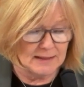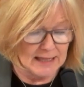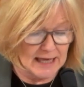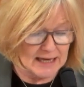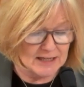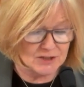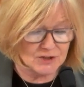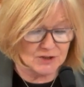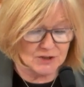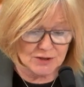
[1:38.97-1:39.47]

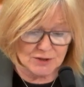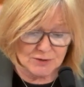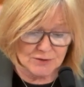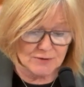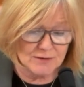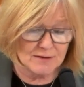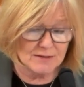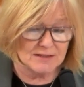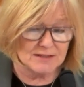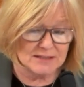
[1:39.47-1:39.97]
Last
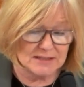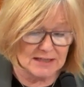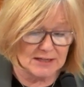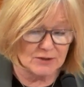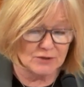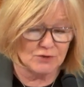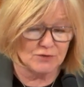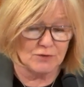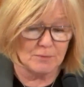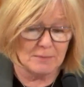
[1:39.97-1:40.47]
year, the
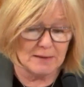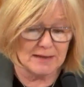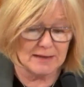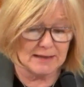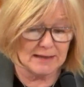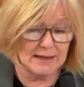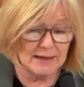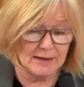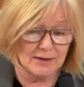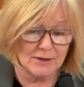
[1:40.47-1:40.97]
Centers for
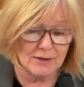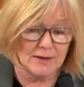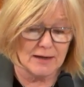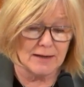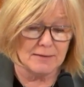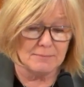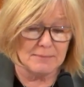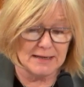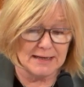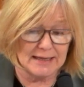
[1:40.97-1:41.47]
Medicare
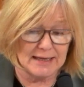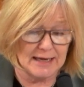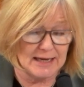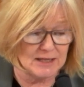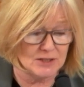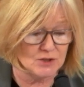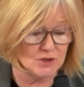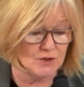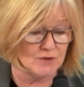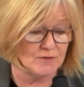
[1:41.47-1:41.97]
and
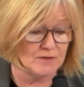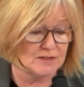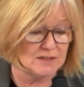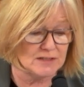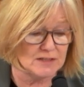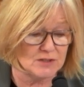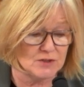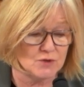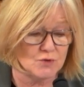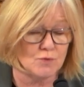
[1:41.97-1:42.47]
Medicaid
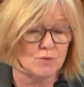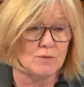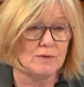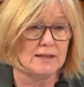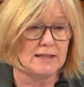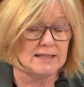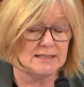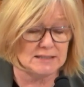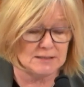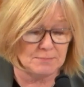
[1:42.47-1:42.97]
Services
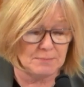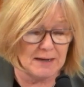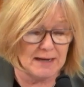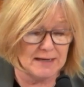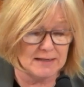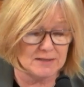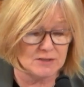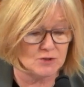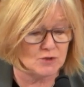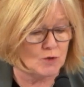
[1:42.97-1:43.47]
released
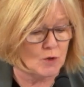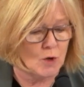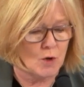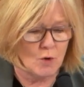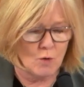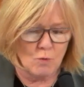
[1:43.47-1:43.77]
Biden's